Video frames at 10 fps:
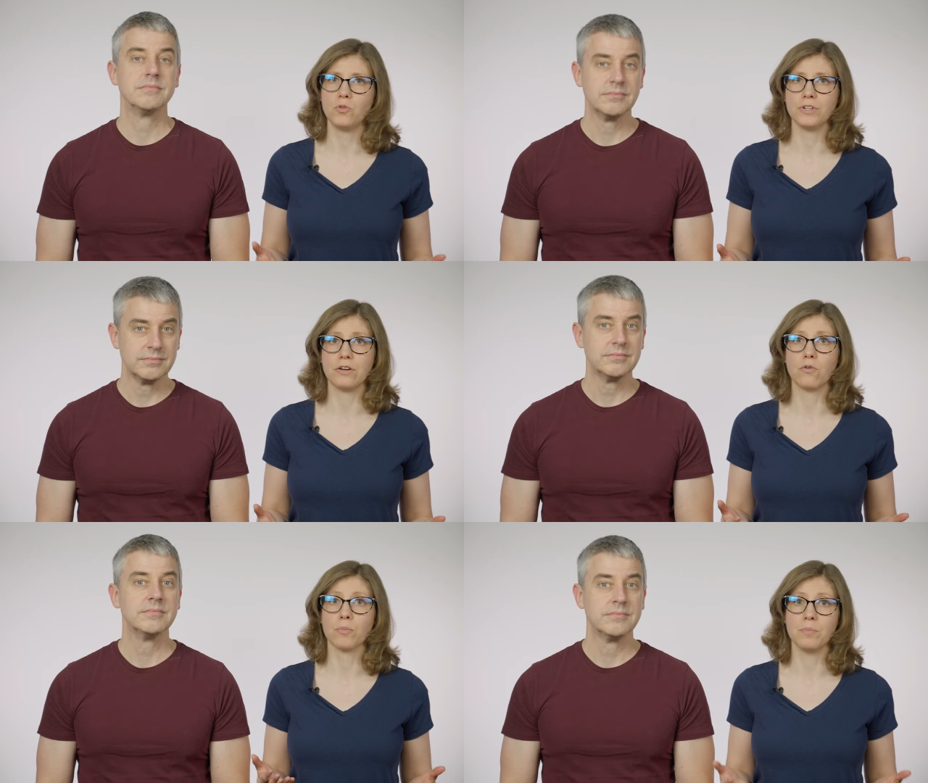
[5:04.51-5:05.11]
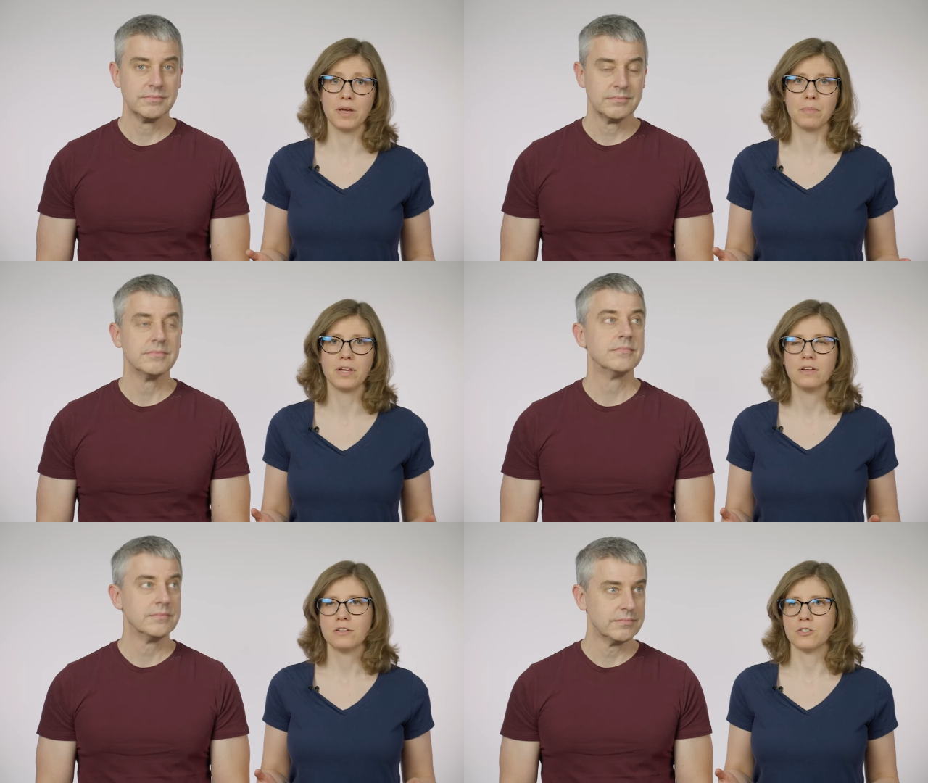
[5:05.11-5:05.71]
Speaker 1: molding, or MIM.
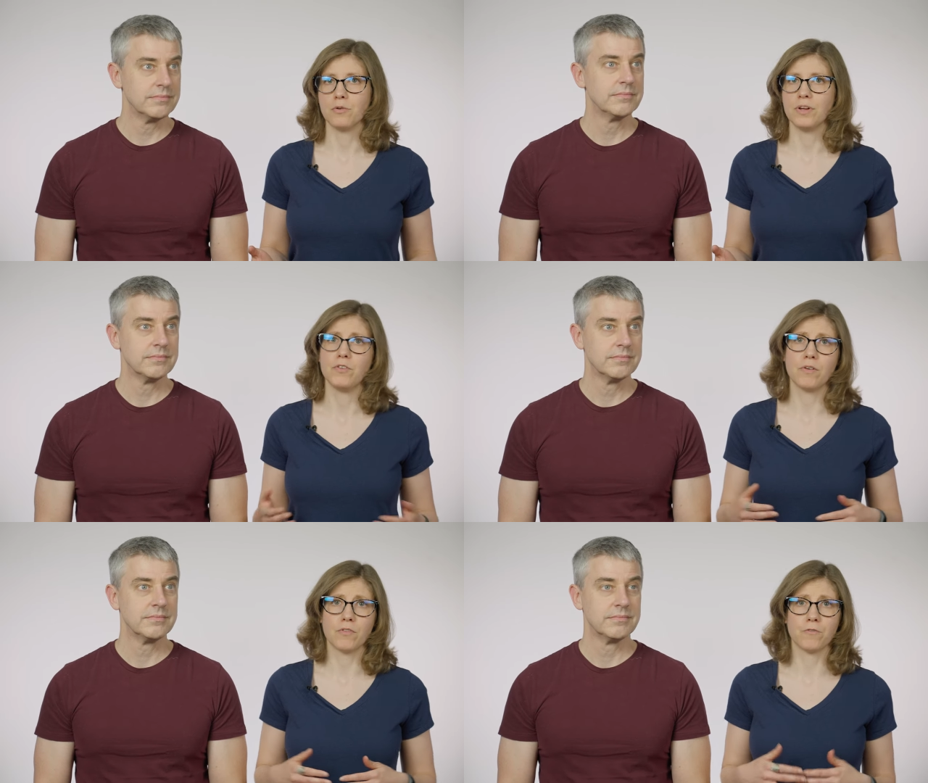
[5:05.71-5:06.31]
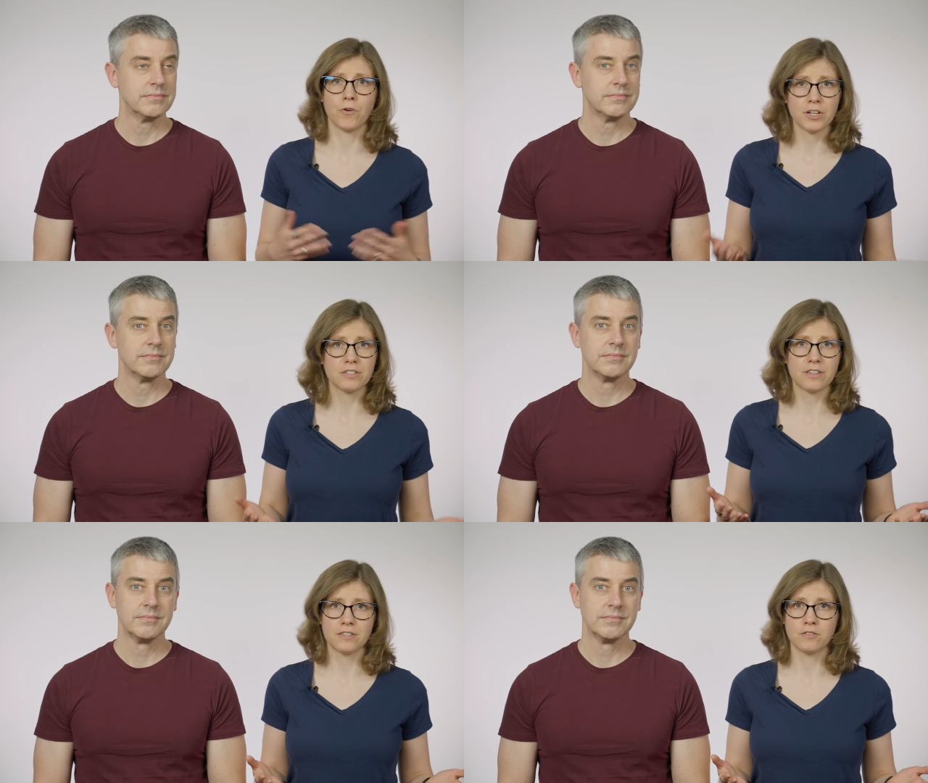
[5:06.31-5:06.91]
So if you have a
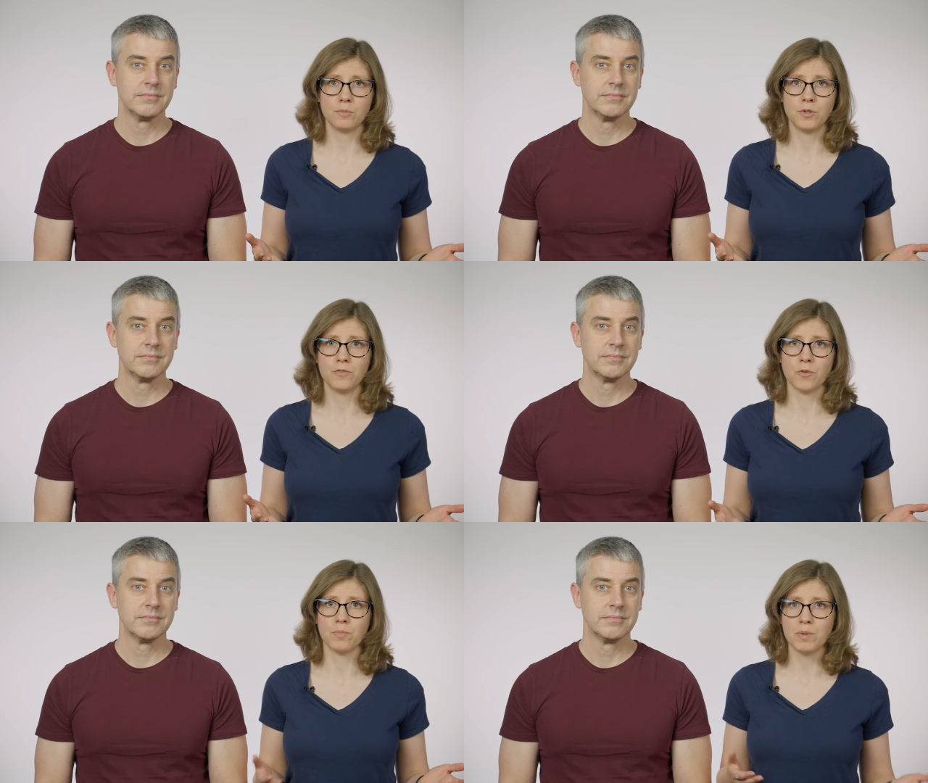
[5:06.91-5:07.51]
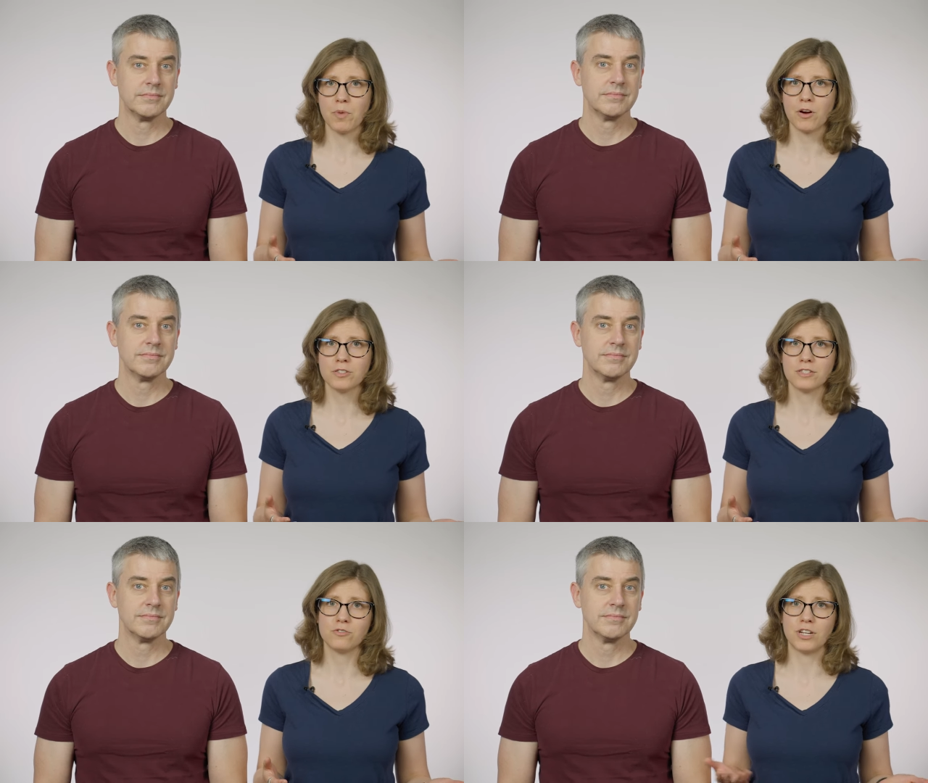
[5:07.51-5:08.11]
furnace that's suitable for MIM
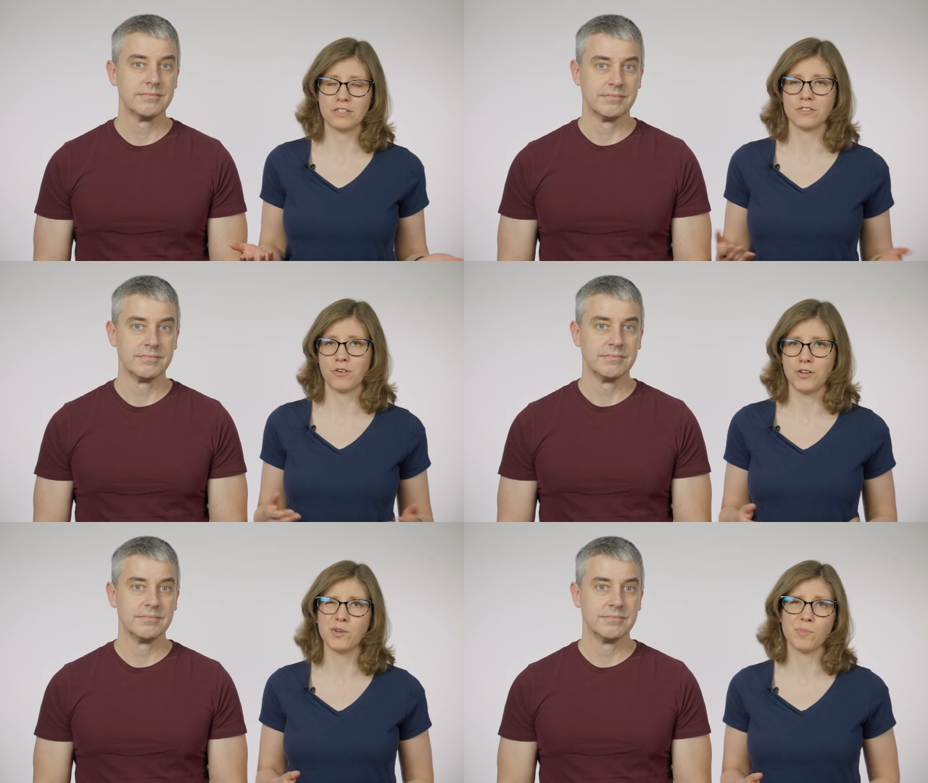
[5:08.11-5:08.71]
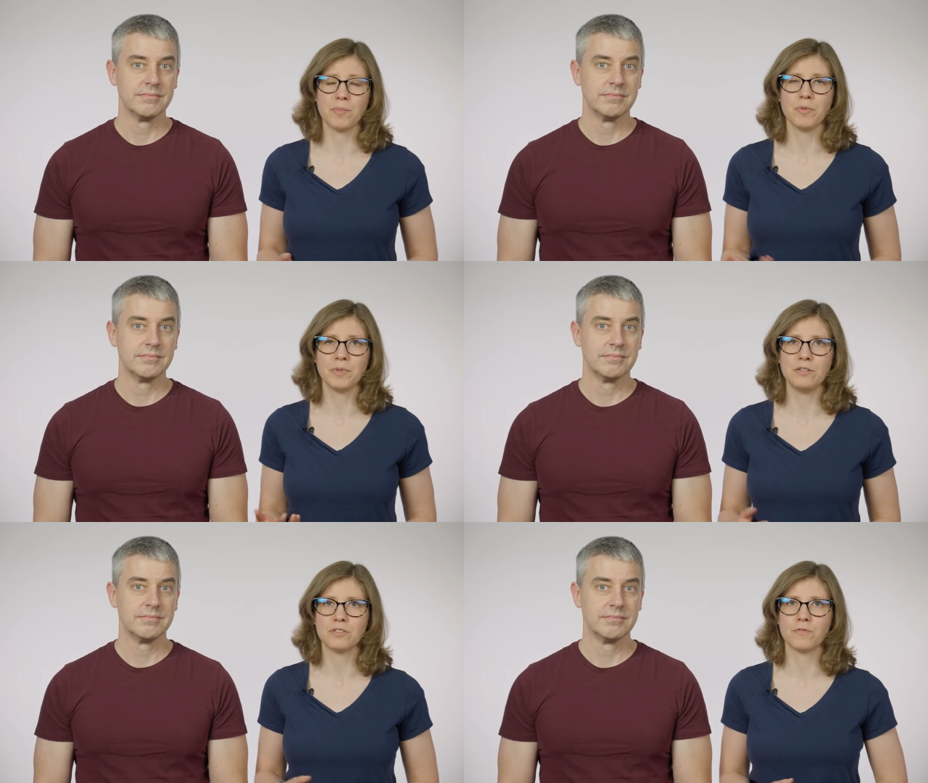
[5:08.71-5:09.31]
parts, chances are you can
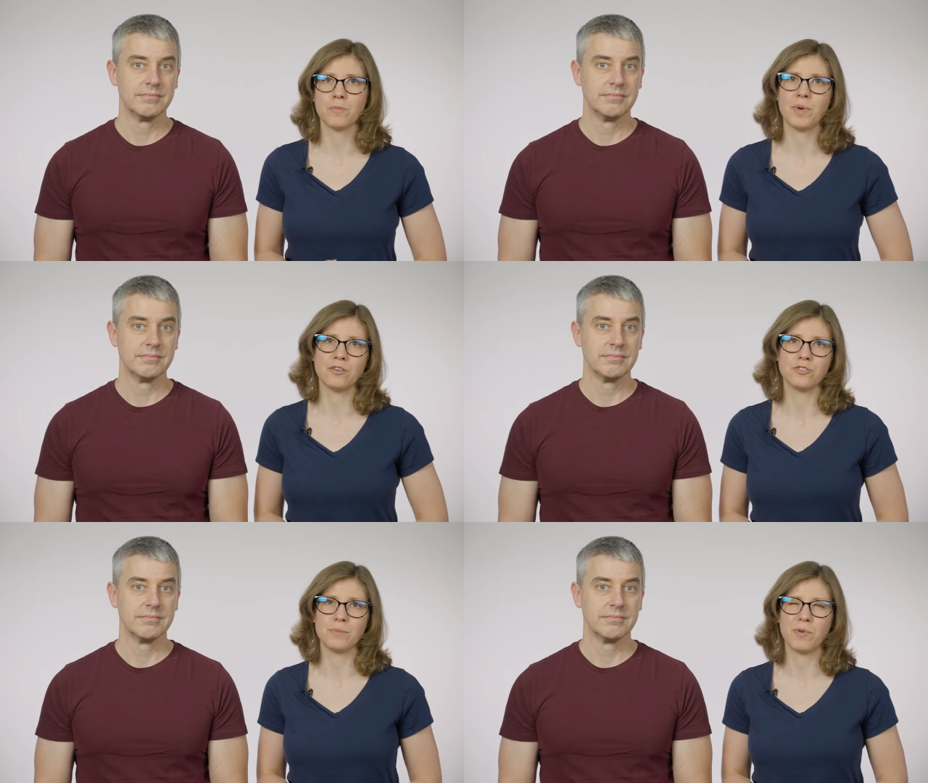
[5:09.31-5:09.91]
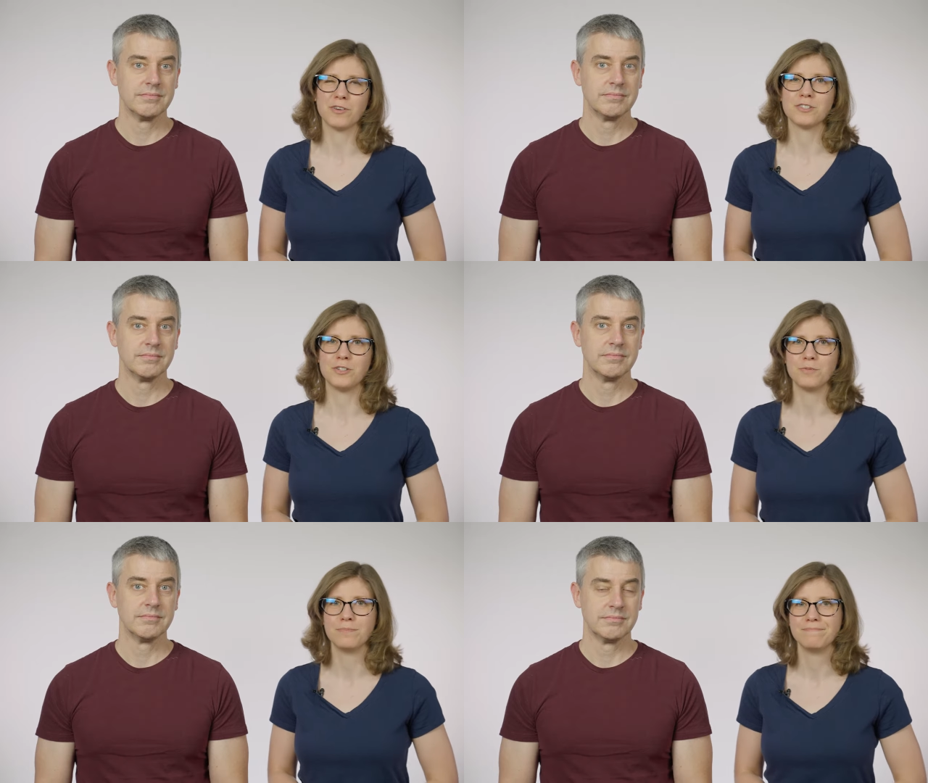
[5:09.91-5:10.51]
probably use it for binder jet parts too.